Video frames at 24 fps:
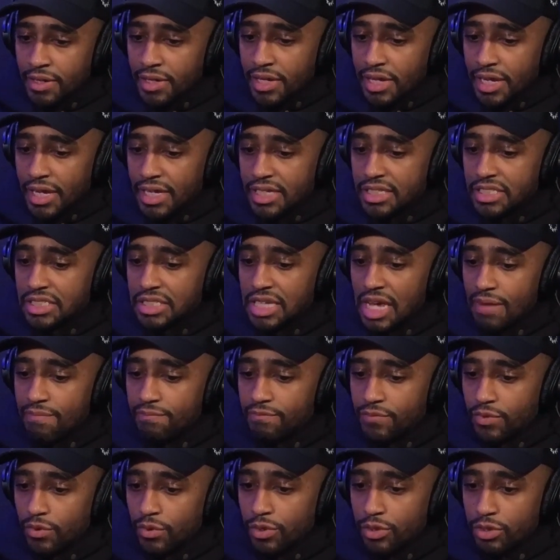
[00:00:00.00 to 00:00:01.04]
except
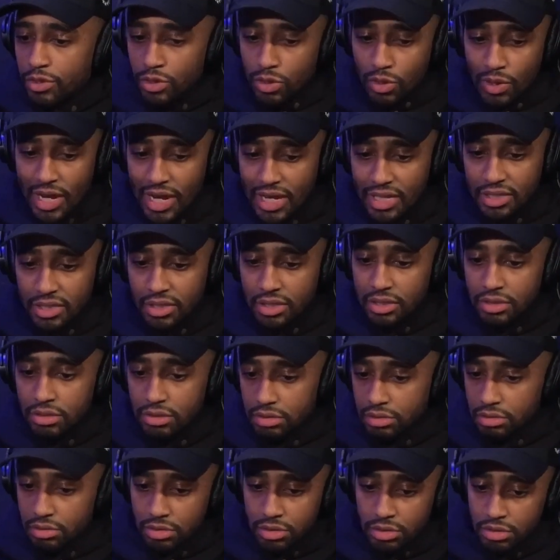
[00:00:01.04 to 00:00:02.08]
for you gonna have to,
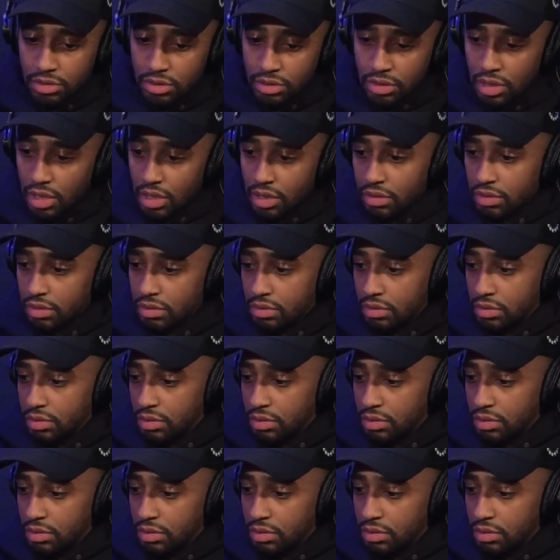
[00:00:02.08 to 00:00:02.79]
you know,